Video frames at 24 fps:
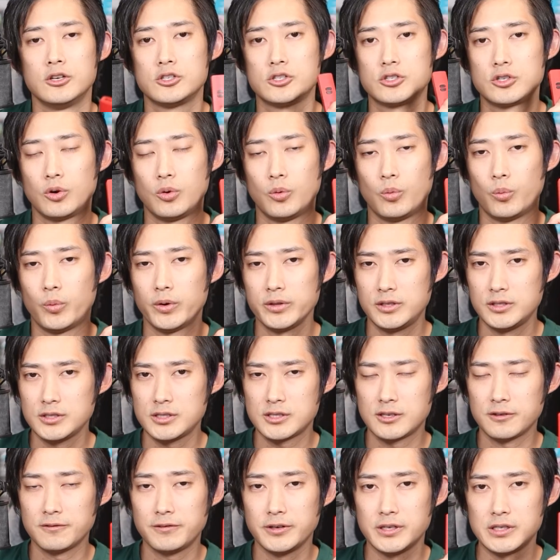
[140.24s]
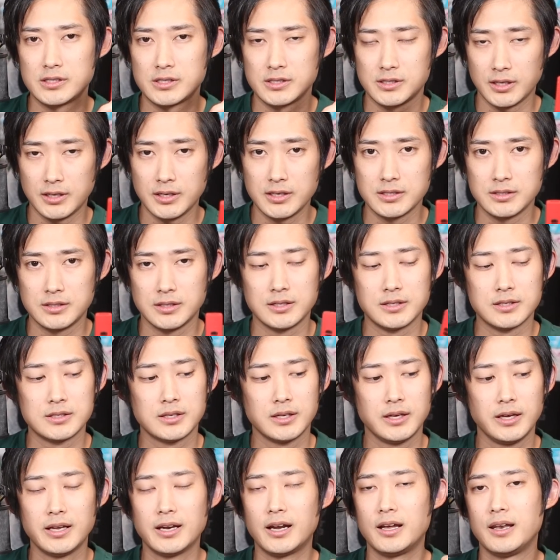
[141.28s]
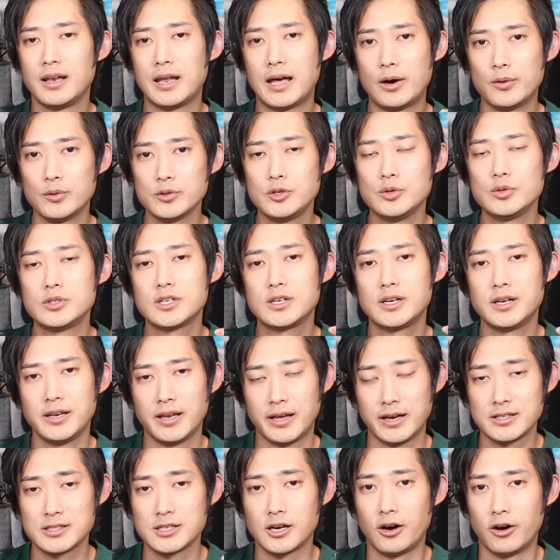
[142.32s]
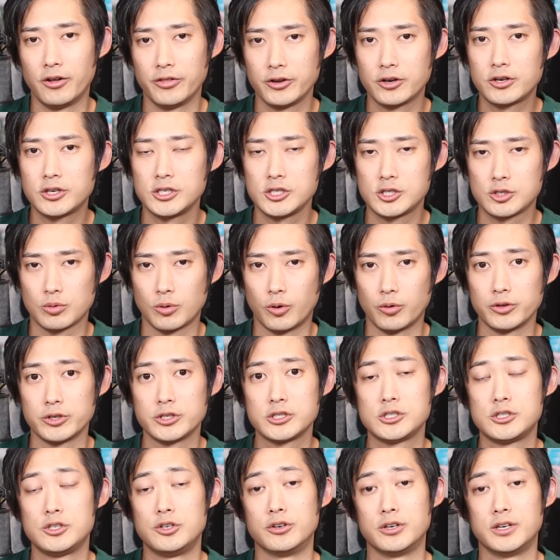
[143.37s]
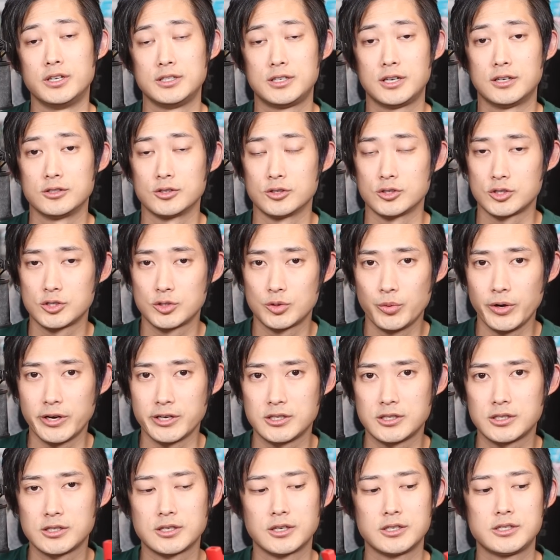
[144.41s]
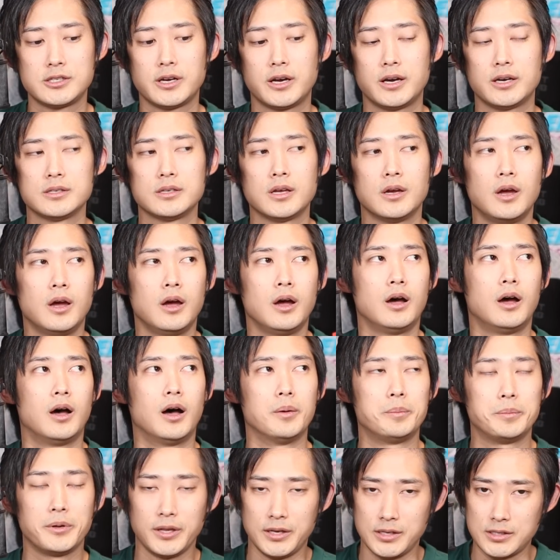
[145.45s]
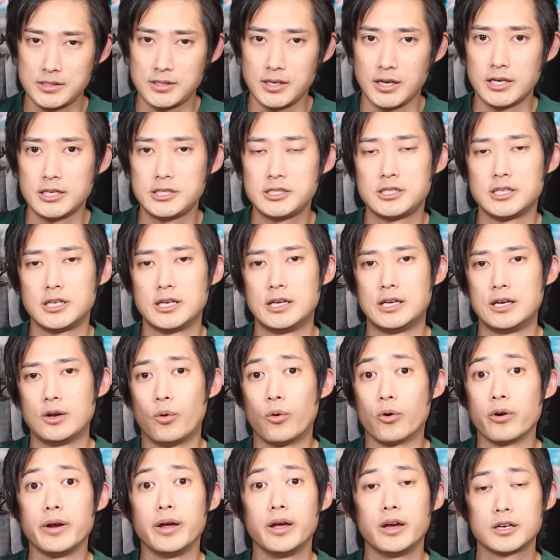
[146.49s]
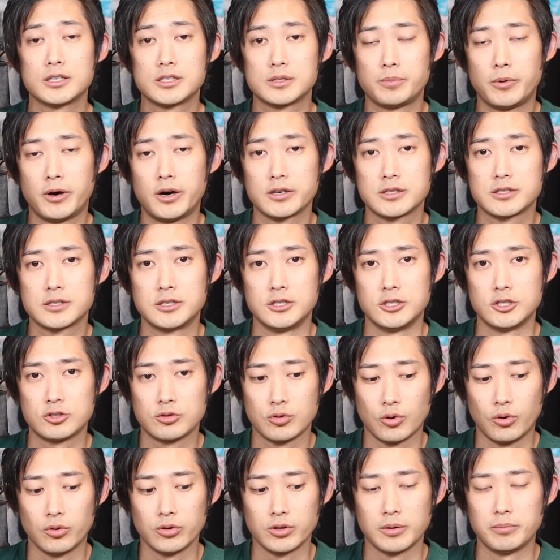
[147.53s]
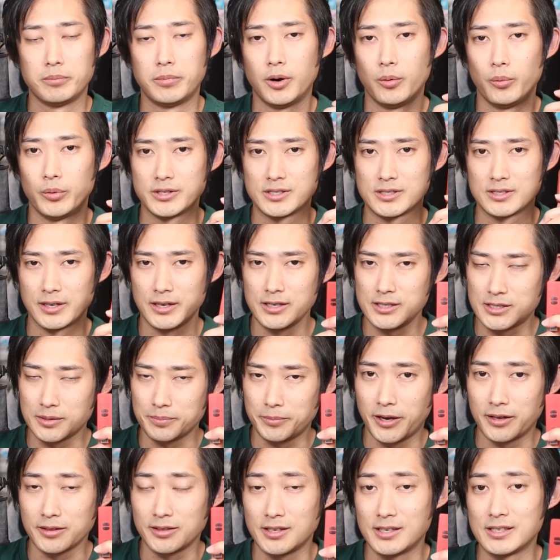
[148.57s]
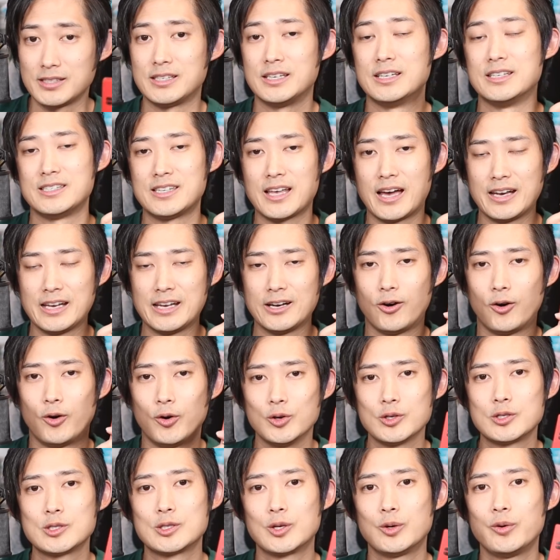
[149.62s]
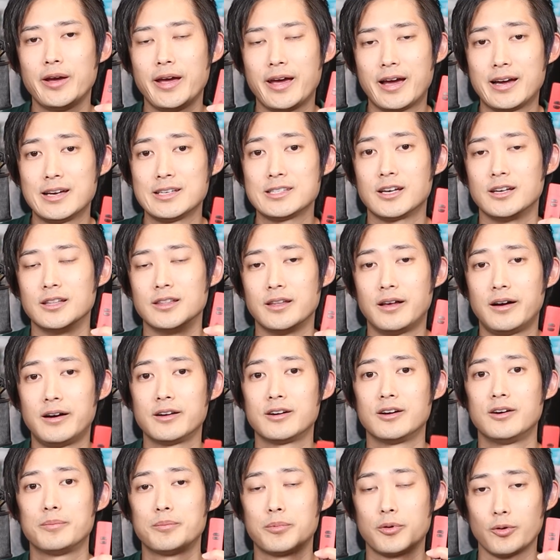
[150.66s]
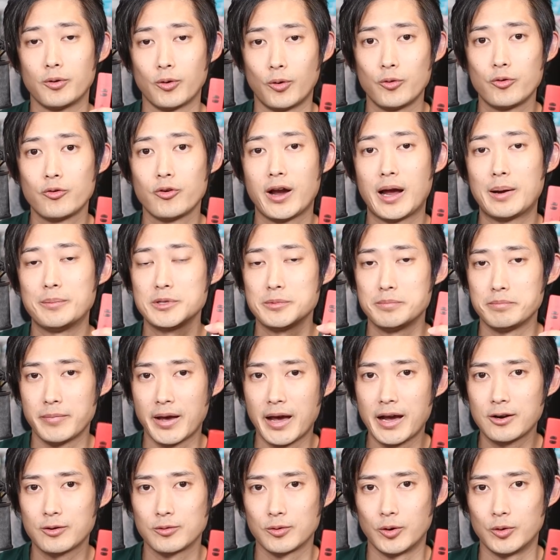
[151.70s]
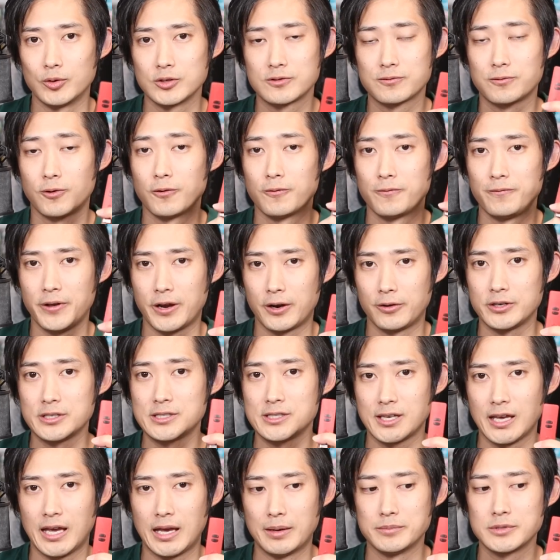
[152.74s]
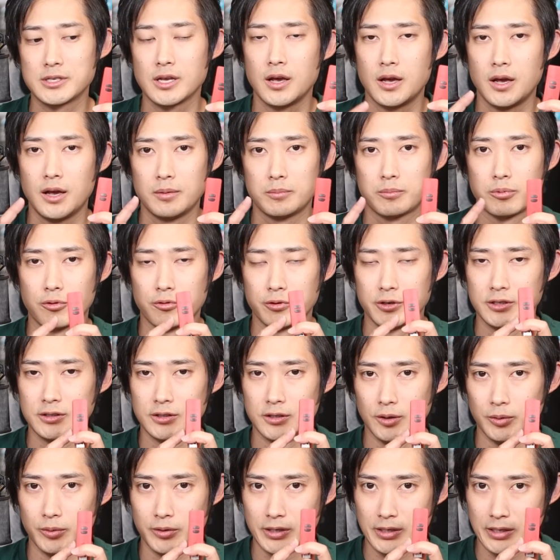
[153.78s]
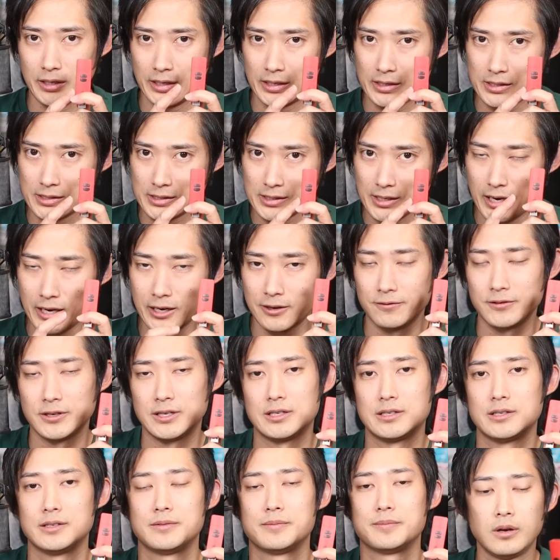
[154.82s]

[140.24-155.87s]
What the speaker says: So what this device does is it allows you to connect other controllers to your Nintendo Switch, such as a PlayStation or Xbox controller. But what's nice about this is that it also has a lot of programmed macros for various games preloaded inside of it.